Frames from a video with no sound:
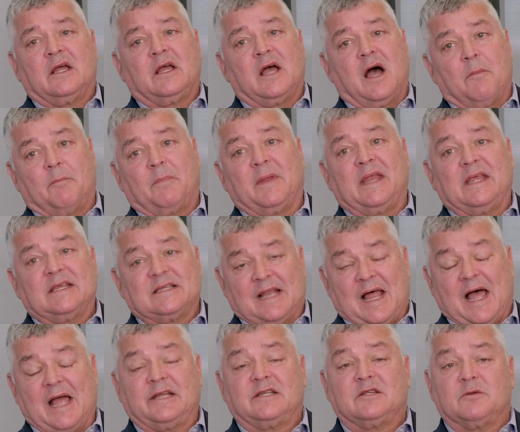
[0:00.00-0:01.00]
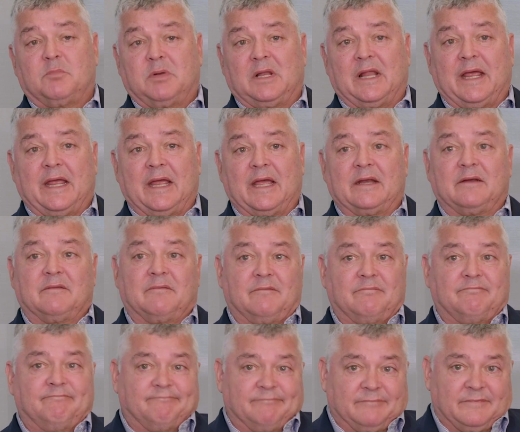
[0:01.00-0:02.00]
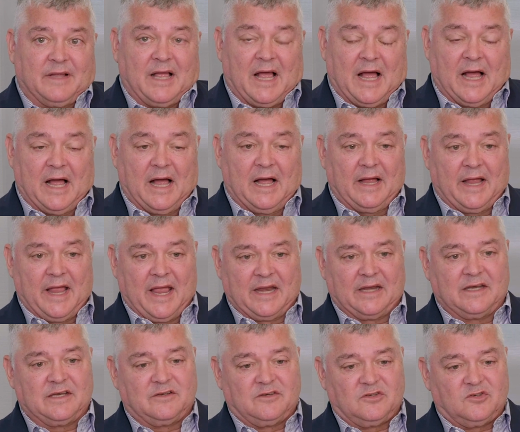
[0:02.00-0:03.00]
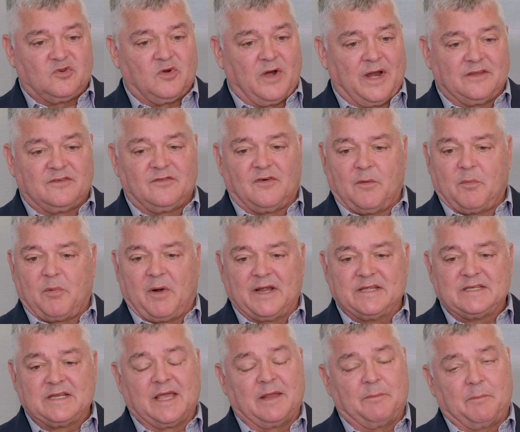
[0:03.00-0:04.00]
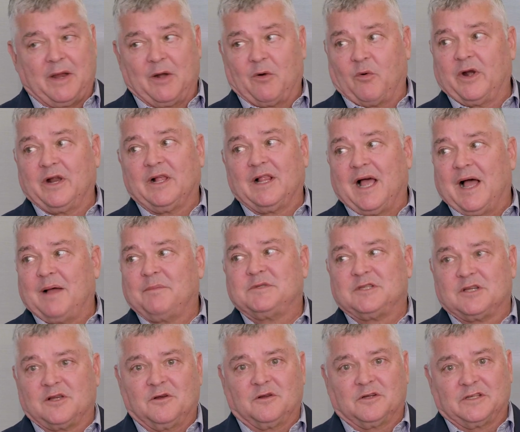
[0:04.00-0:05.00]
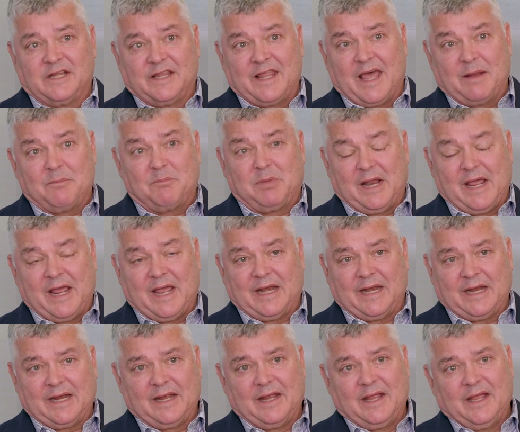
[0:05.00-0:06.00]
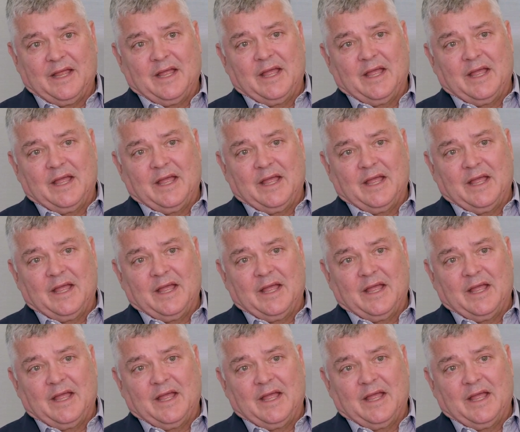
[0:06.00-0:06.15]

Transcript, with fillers: Companies like to plan, uh, and transfer pricing can be a real obstacle to that planning.